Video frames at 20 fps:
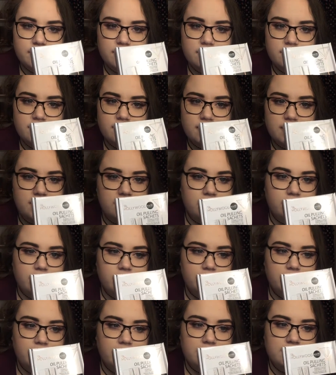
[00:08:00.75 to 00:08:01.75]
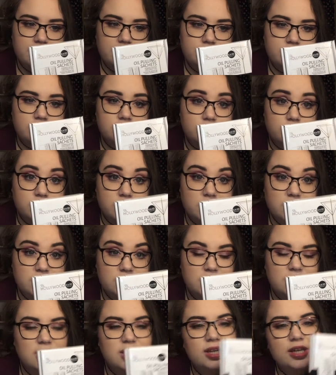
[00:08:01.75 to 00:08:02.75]
ones, because I know the spotlight ones
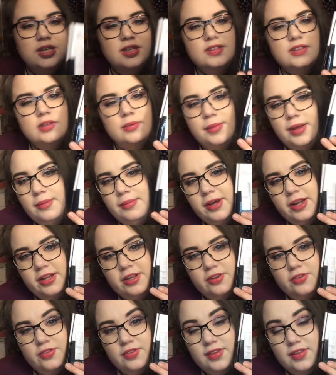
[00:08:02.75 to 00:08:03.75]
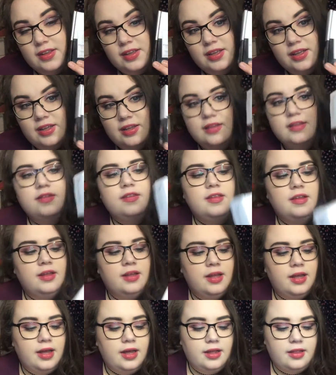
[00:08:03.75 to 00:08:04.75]
work. So maybe I'll use these
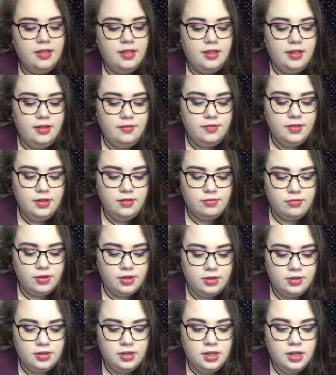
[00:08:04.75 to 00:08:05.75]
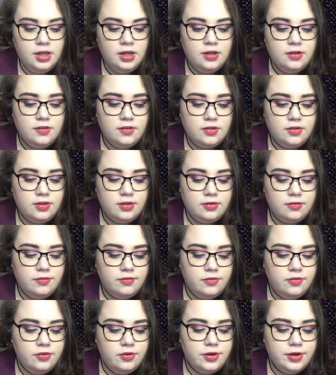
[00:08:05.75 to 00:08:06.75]
and see if these work. So they're
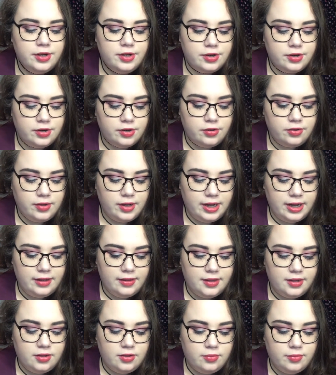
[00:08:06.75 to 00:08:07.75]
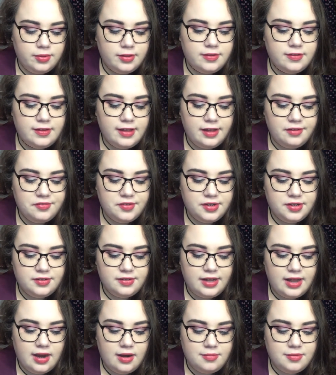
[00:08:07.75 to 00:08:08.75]
€4 and they come with 7
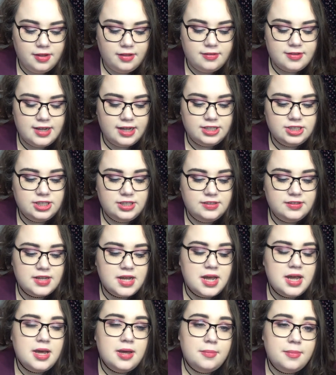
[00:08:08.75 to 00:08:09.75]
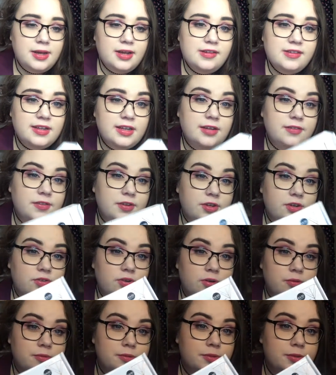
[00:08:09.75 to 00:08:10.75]
10 mil sachets. Basically, if you
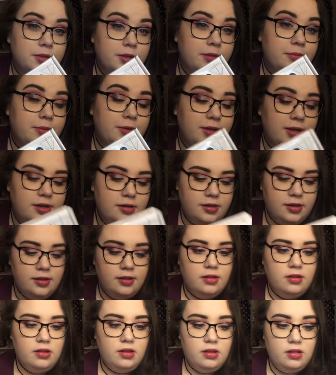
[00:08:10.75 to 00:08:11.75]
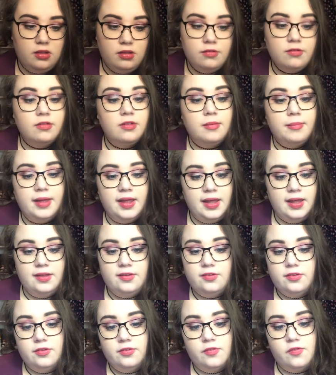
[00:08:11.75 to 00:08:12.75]
don't know what oil pulling is, it's just a
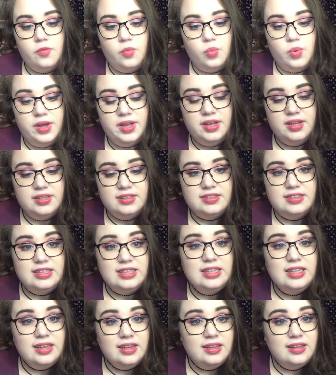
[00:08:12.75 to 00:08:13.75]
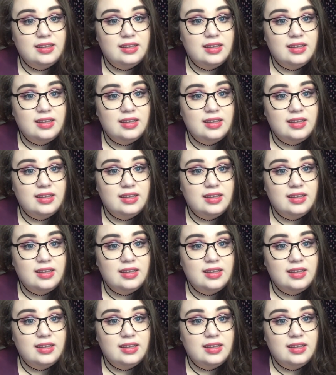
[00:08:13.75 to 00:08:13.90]
method of whitening teeth,